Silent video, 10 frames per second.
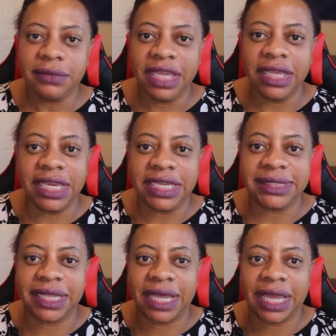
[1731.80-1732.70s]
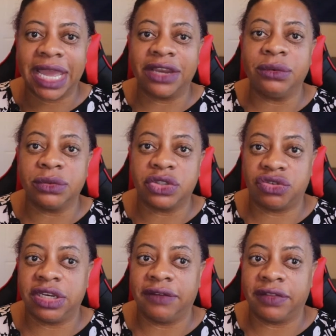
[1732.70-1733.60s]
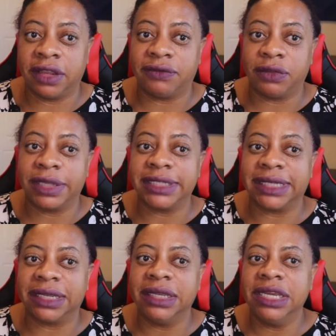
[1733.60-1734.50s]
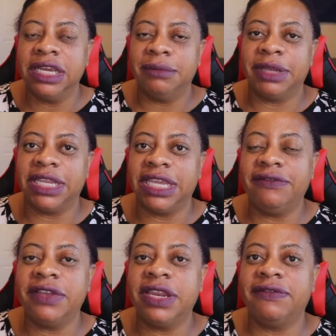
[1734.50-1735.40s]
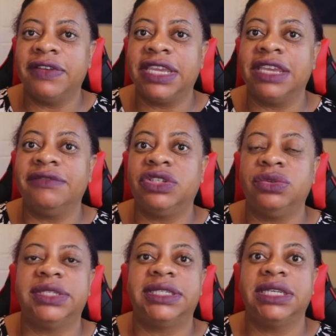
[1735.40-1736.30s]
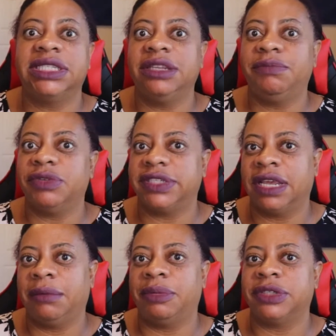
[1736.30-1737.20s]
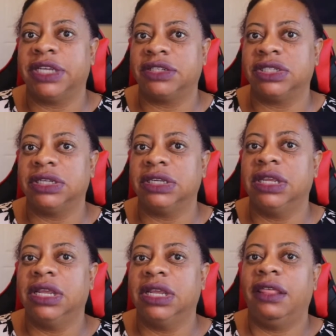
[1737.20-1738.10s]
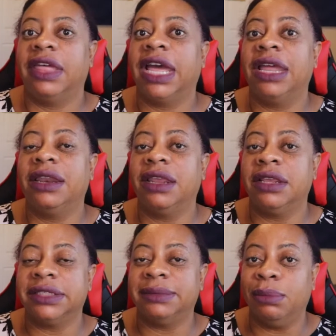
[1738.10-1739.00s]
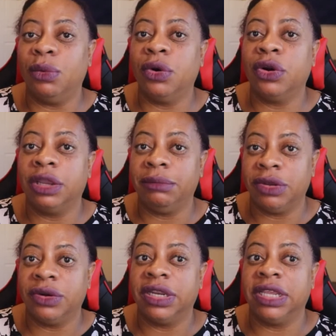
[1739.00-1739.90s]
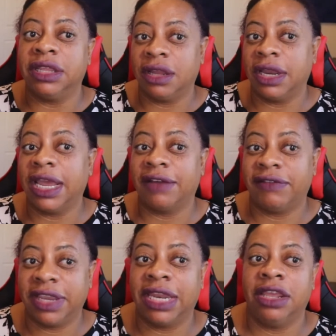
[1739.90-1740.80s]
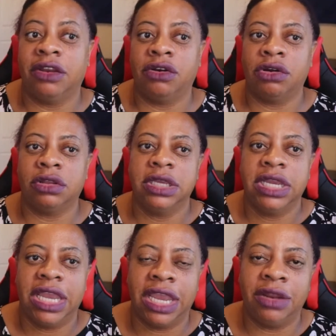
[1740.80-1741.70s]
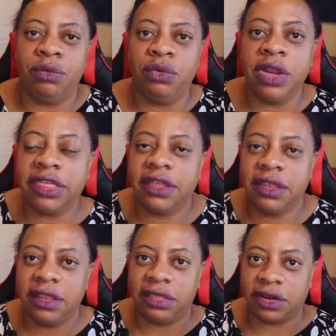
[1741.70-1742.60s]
against the annual strain of the influenza, but even if it gives you 60% protection, that is more immunity than not having any at all. And with the